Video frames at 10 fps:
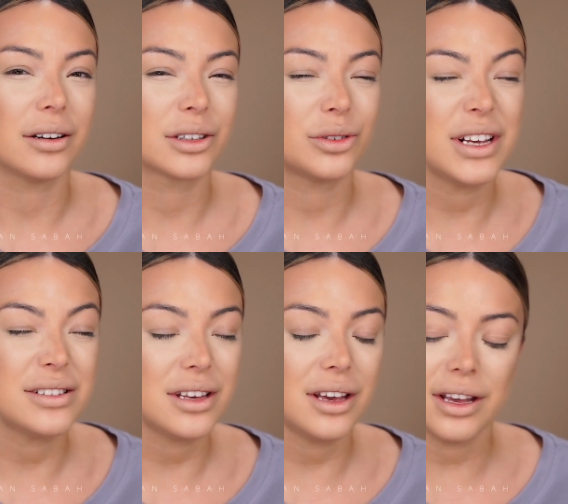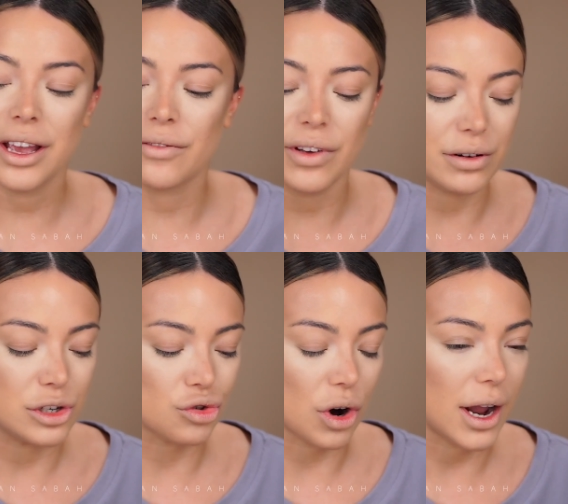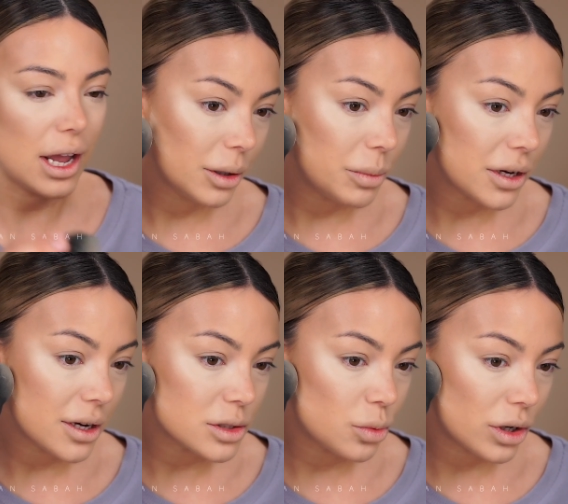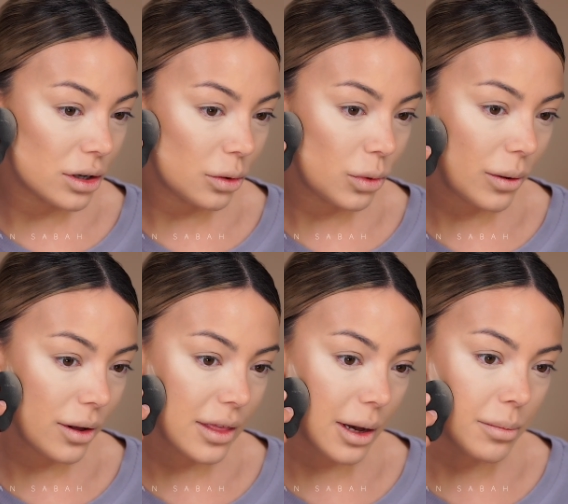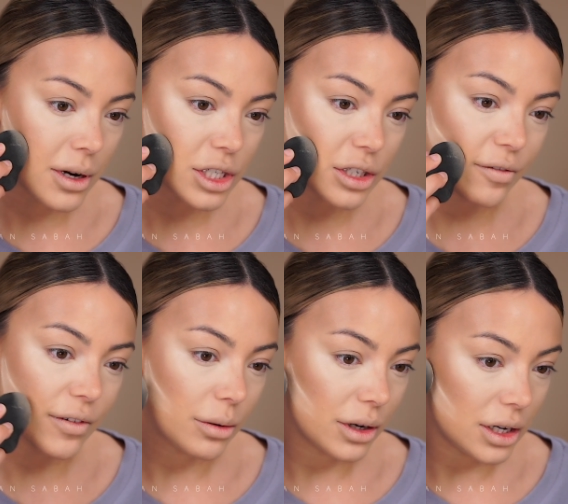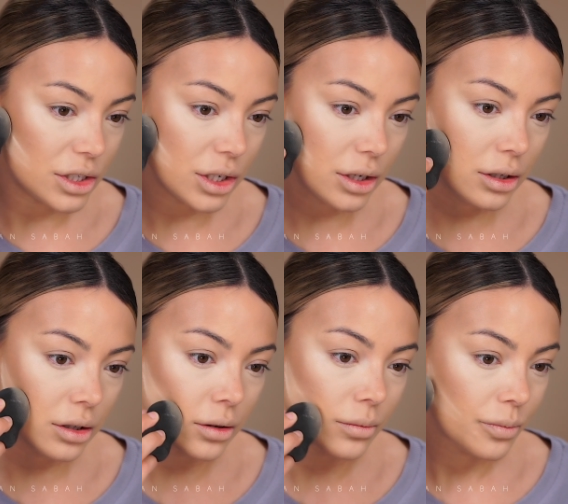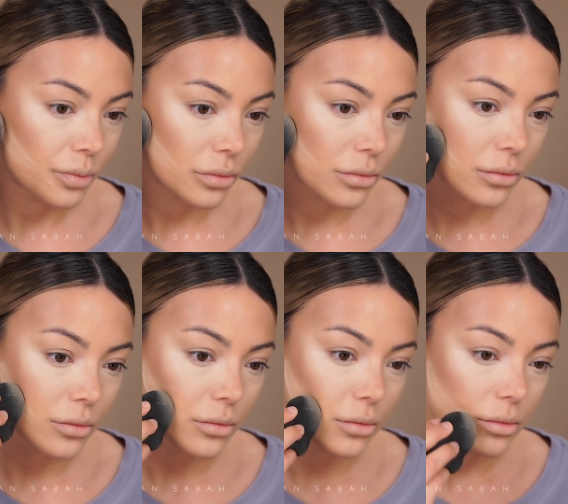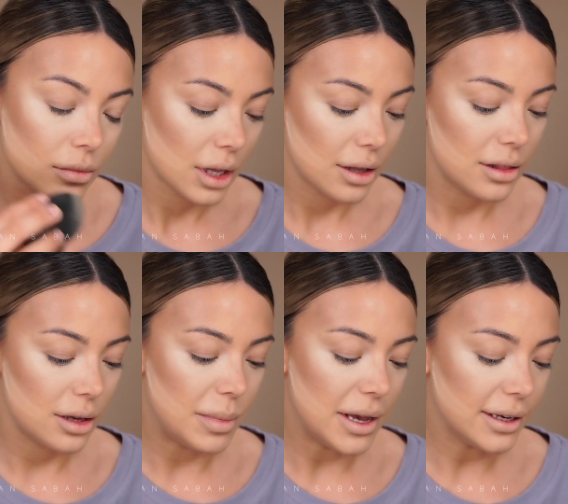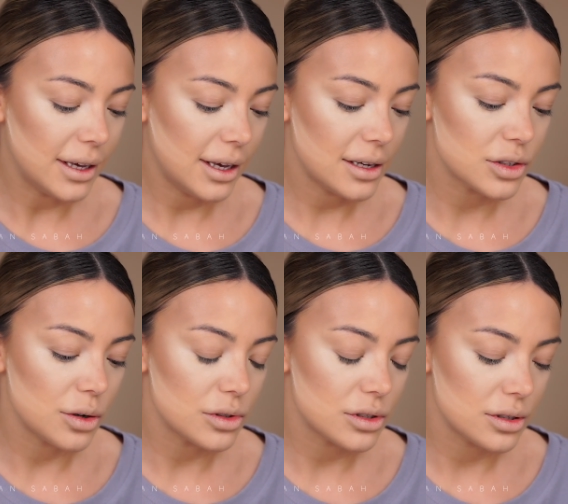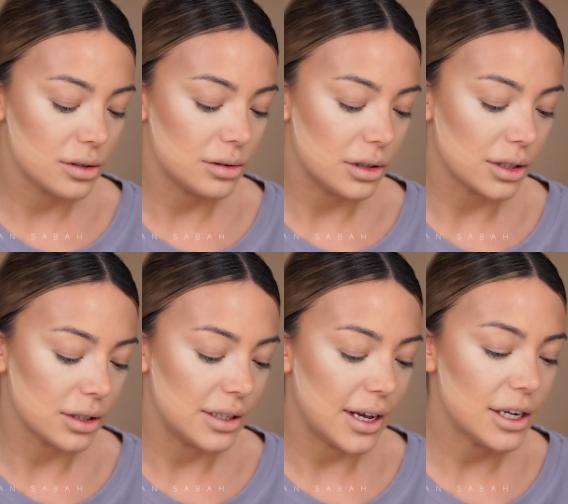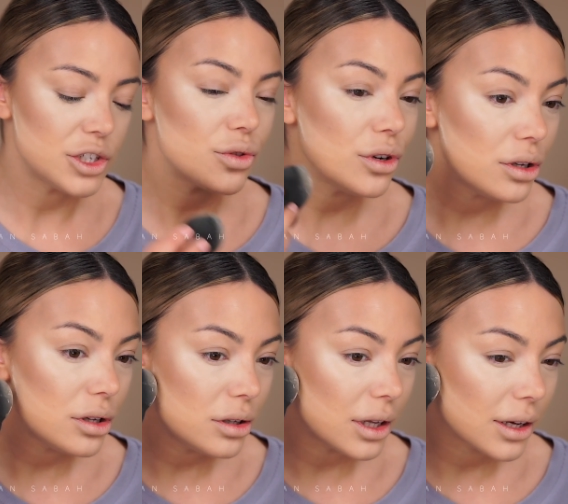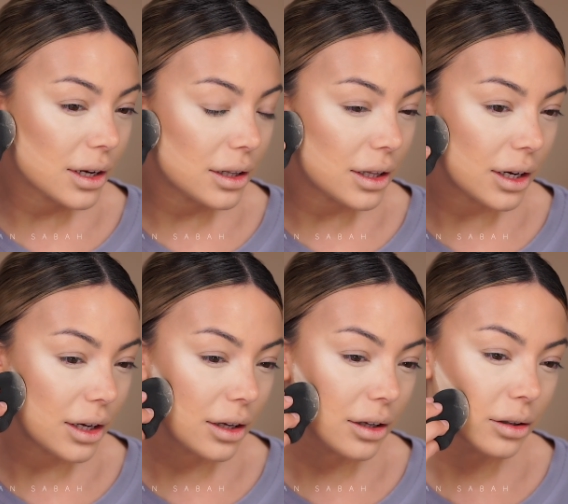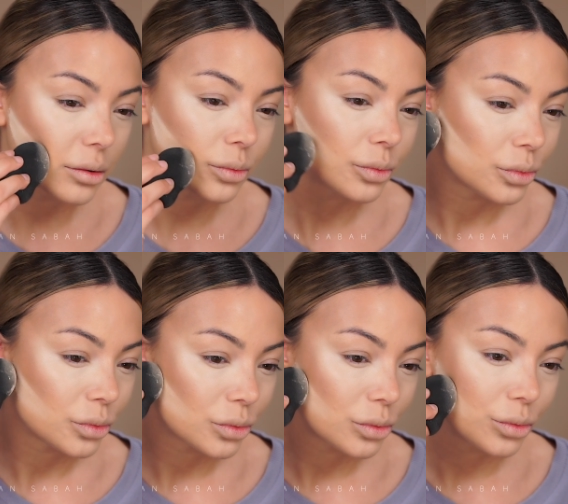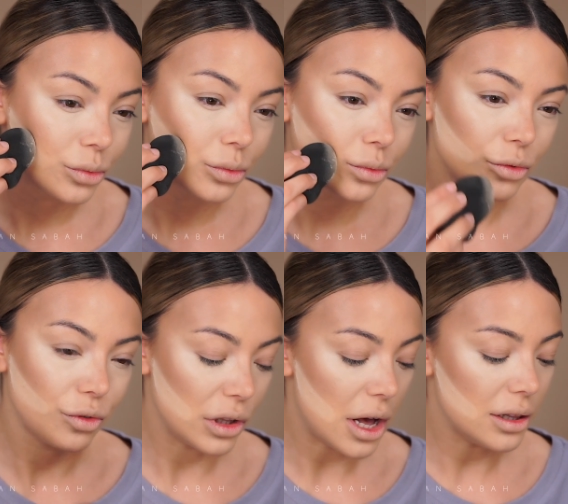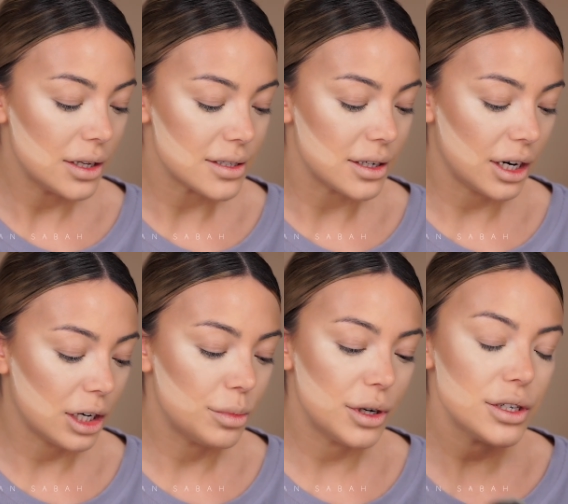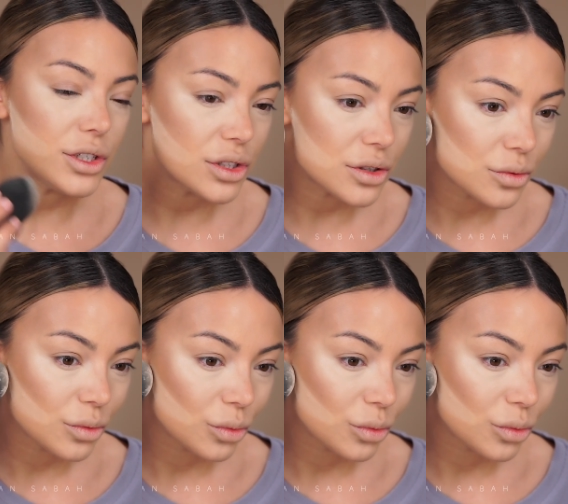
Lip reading: creasy and very dry. But because we're not wearing that much foundation, the baking is going to look natural and kind of like flawless and airbrushed.